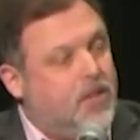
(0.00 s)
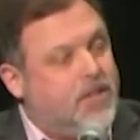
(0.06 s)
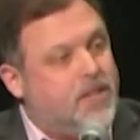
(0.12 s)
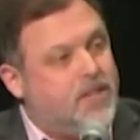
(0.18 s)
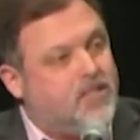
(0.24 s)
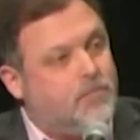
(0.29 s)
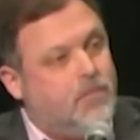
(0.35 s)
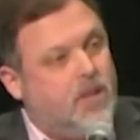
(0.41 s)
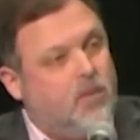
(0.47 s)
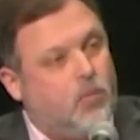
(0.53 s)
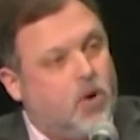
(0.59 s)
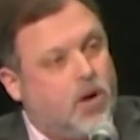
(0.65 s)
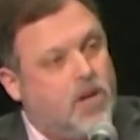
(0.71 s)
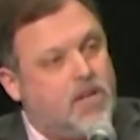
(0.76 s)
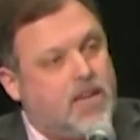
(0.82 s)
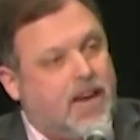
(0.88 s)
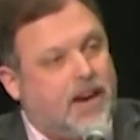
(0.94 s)
It doesn't mean we're
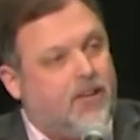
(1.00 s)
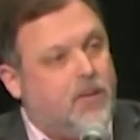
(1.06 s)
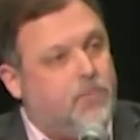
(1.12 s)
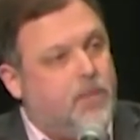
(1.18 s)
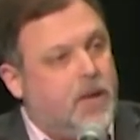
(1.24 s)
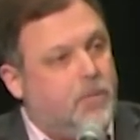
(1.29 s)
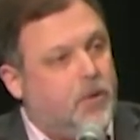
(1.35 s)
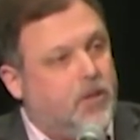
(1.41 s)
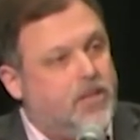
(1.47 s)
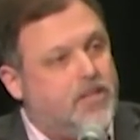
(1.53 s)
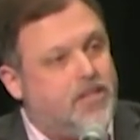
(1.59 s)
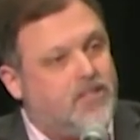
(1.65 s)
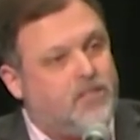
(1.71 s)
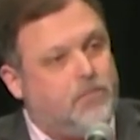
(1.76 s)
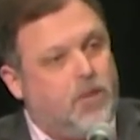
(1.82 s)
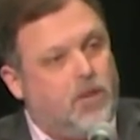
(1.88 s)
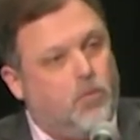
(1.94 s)
uncaring people. It
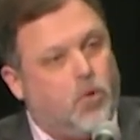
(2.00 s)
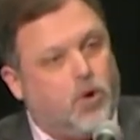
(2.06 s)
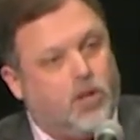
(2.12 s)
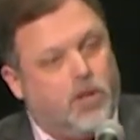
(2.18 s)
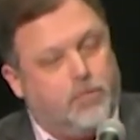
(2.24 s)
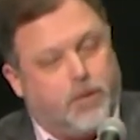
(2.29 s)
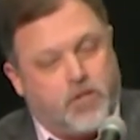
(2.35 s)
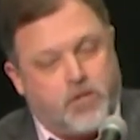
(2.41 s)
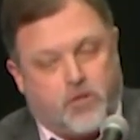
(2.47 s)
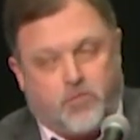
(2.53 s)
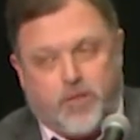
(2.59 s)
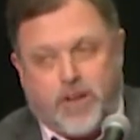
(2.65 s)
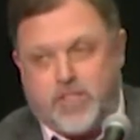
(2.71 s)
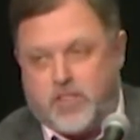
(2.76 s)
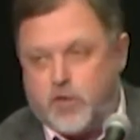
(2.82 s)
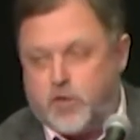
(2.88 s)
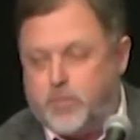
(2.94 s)
doesn't mean we're all a bunch of
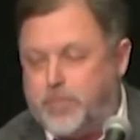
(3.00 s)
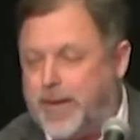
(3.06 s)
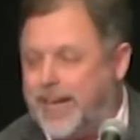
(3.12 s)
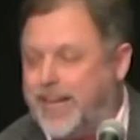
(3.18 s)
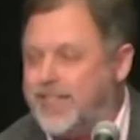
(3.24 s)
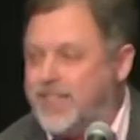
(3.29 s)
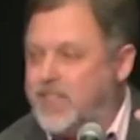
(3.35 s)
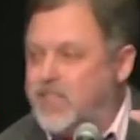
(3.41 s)
racist bigots.